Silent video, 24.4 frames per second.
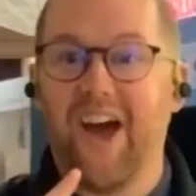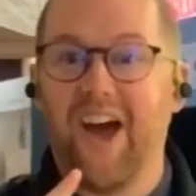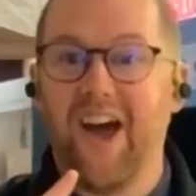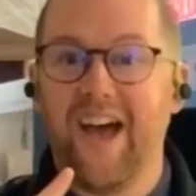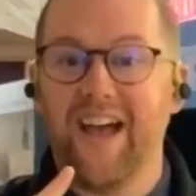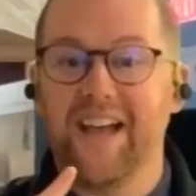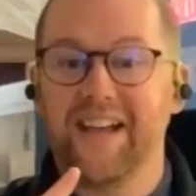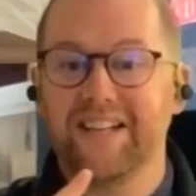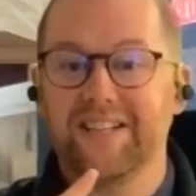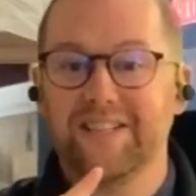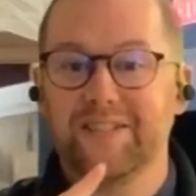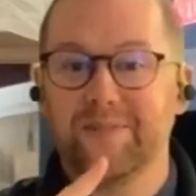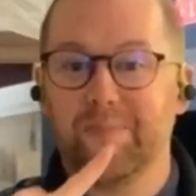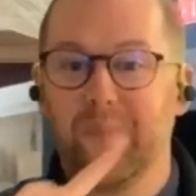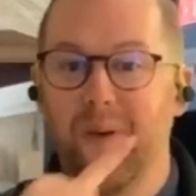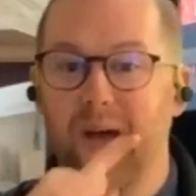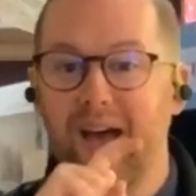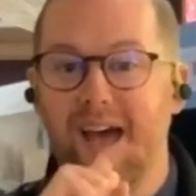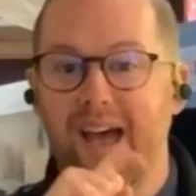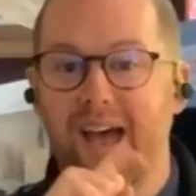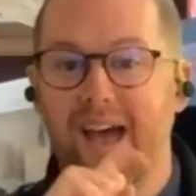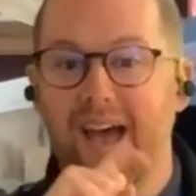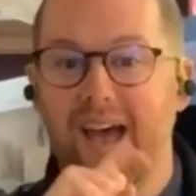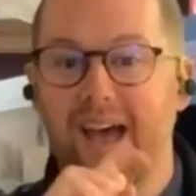I
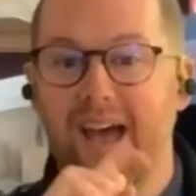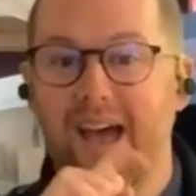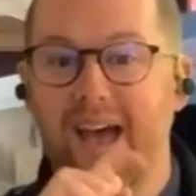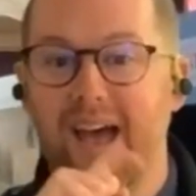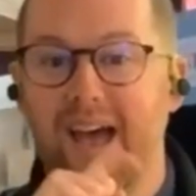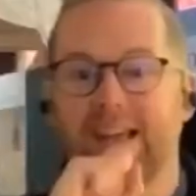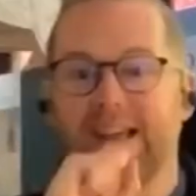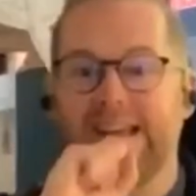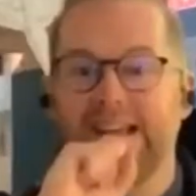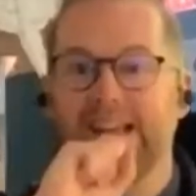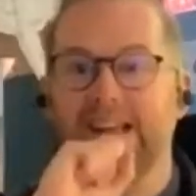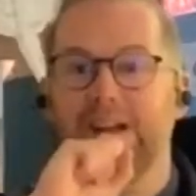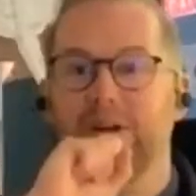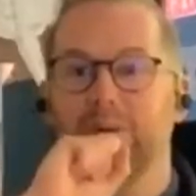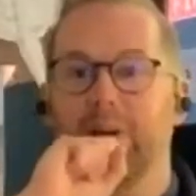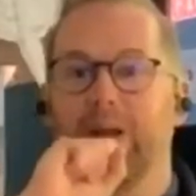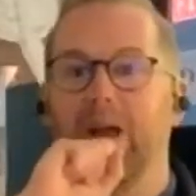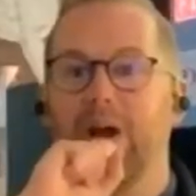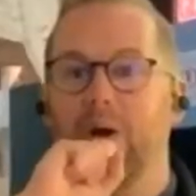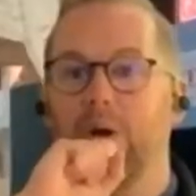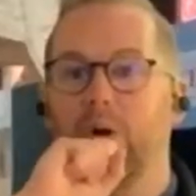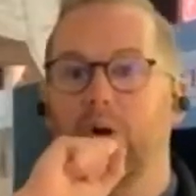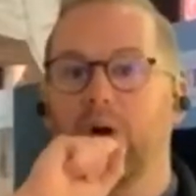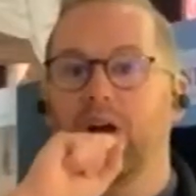Spy? Here we
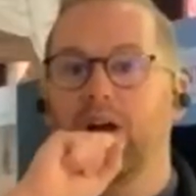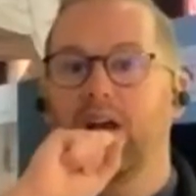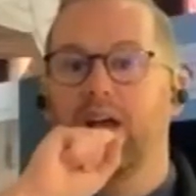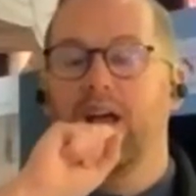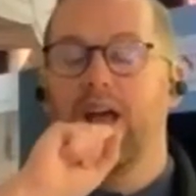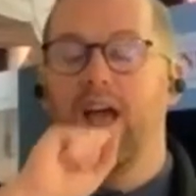go.